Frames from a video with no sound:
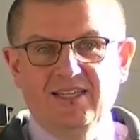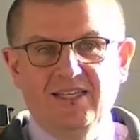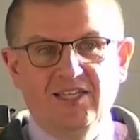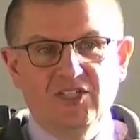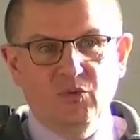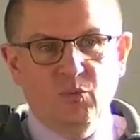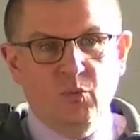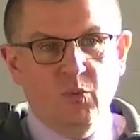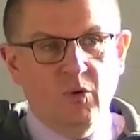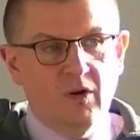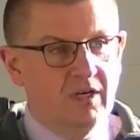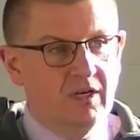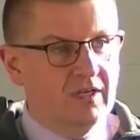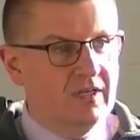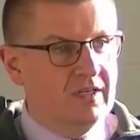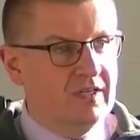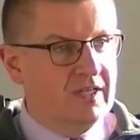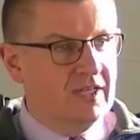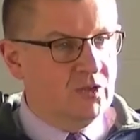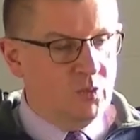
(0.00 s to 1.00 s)
this
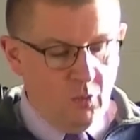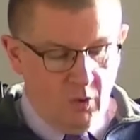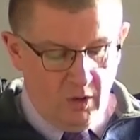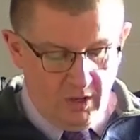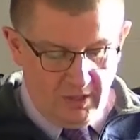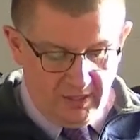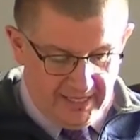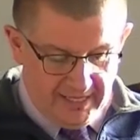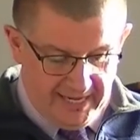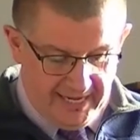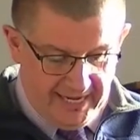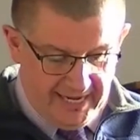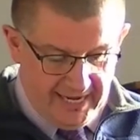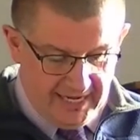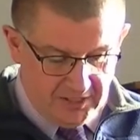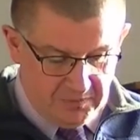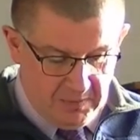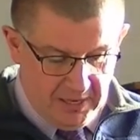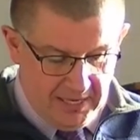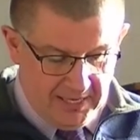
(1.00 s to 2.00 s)
world that he
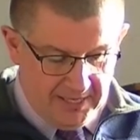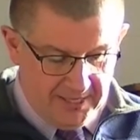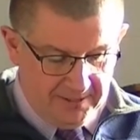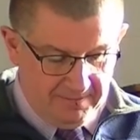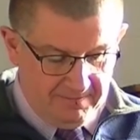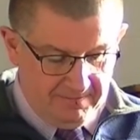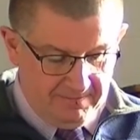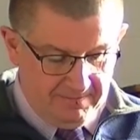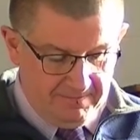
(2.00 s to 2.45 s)
has made.